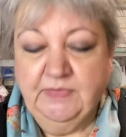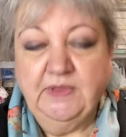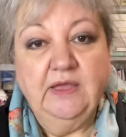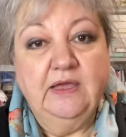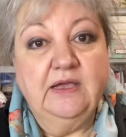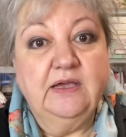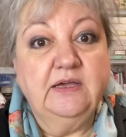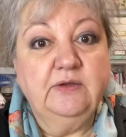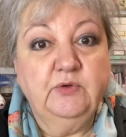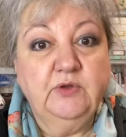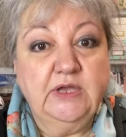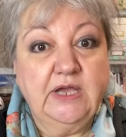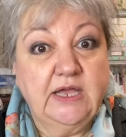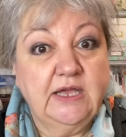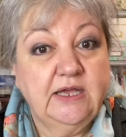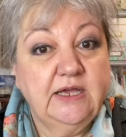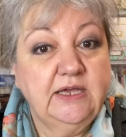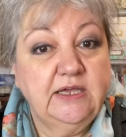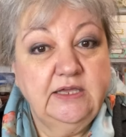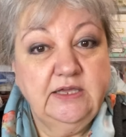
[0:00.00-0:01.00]

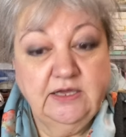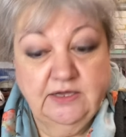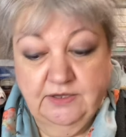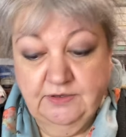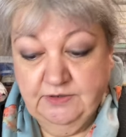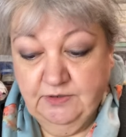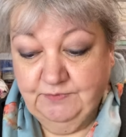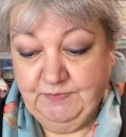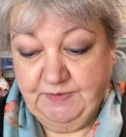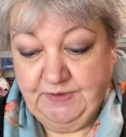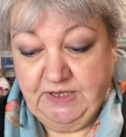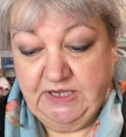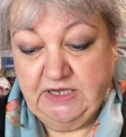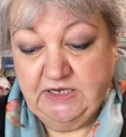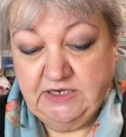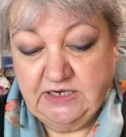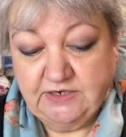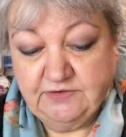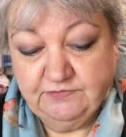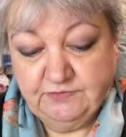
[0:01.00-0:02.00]
I
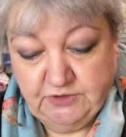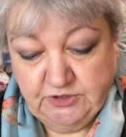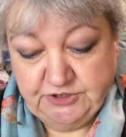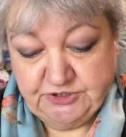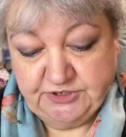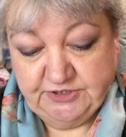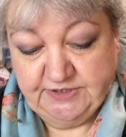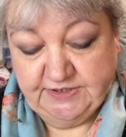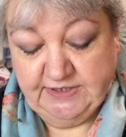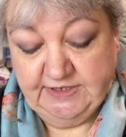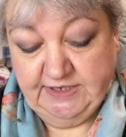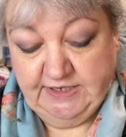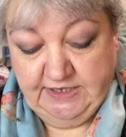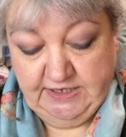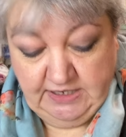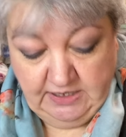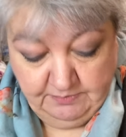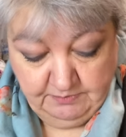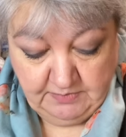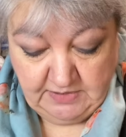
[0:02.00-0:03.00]
inadvertently,
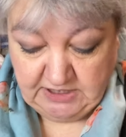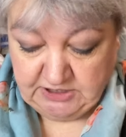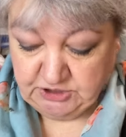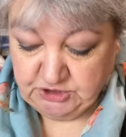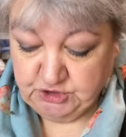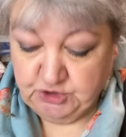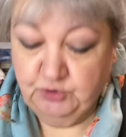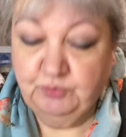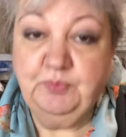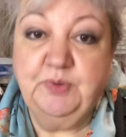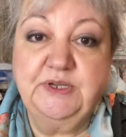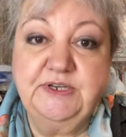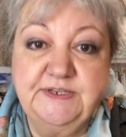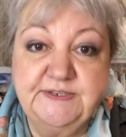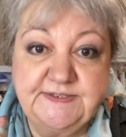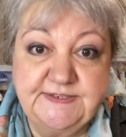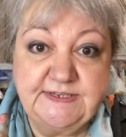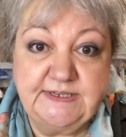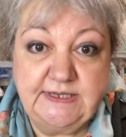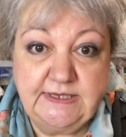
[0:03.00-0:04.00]
in my
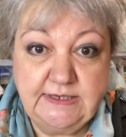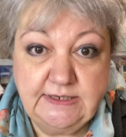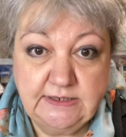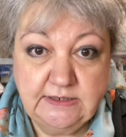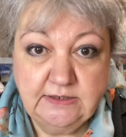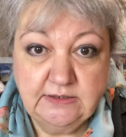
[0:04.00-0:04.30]
stupidity,